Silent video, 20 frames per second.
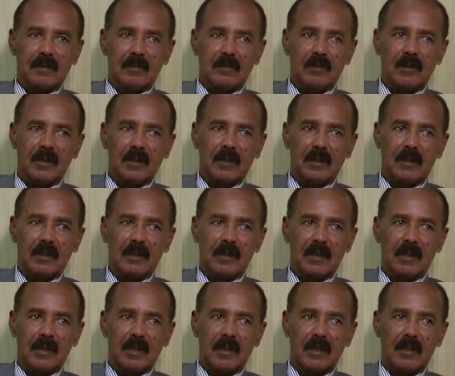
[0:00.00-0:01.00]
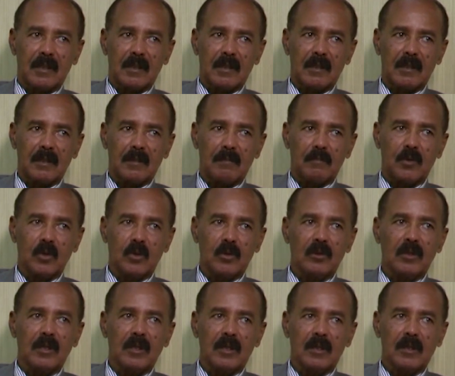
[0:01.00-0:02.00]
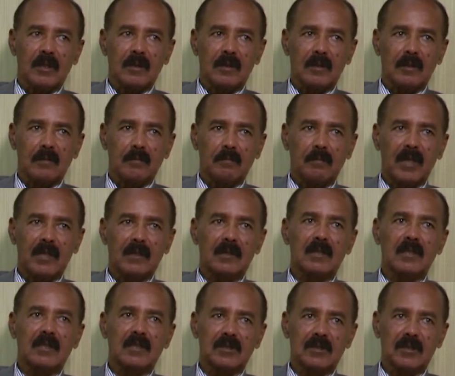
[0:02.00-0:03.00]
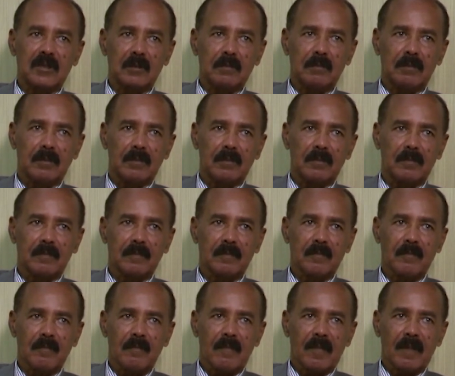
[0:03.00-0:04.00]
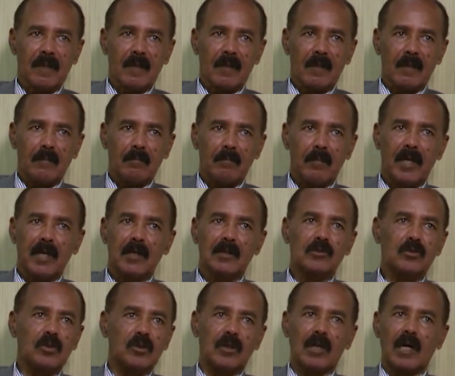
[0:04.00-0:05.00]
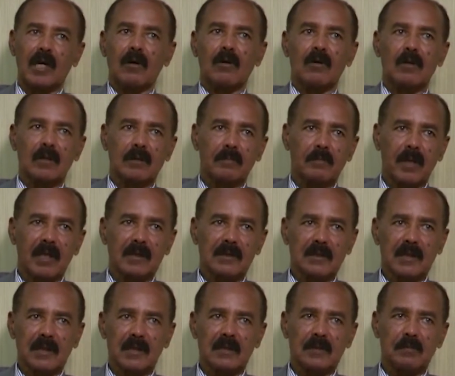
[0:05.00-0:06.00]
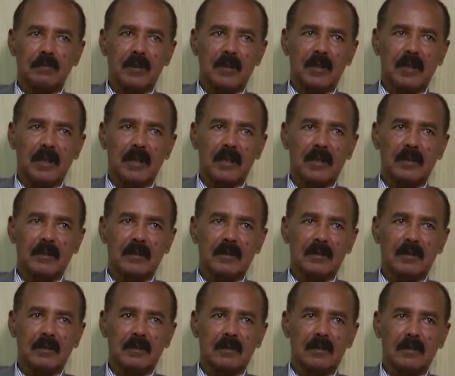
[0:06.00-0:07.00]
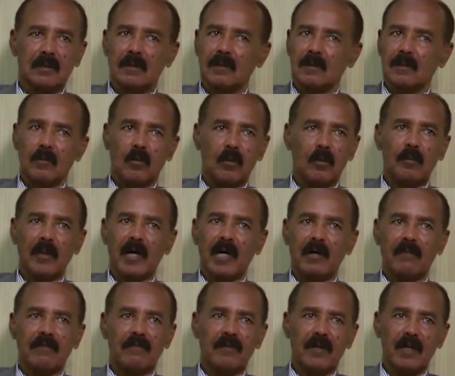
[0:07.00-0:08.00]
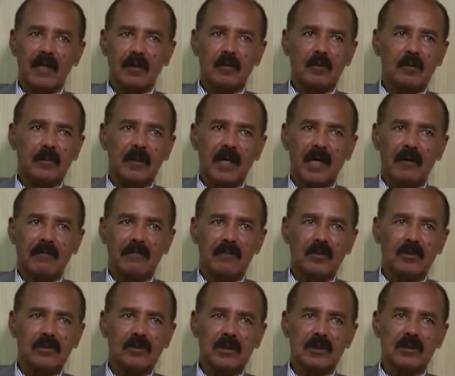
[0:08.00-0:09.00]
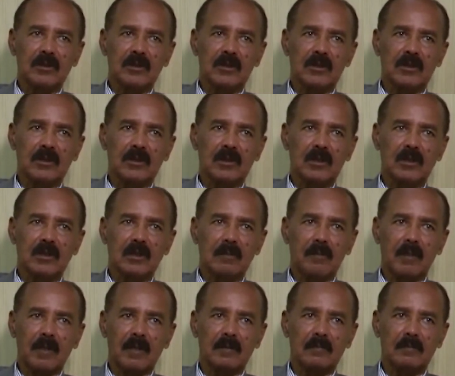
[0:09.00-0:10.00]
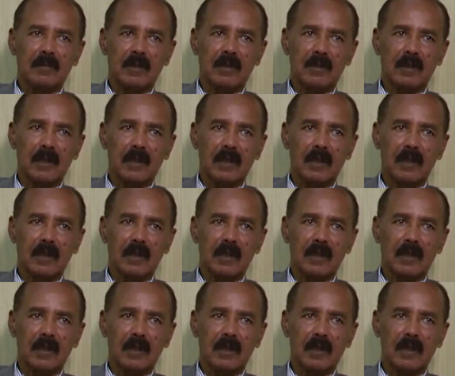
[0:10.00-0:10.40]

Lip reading: We're building partnership based on our past experience. We may have failed, we may have not succeeded in the past, but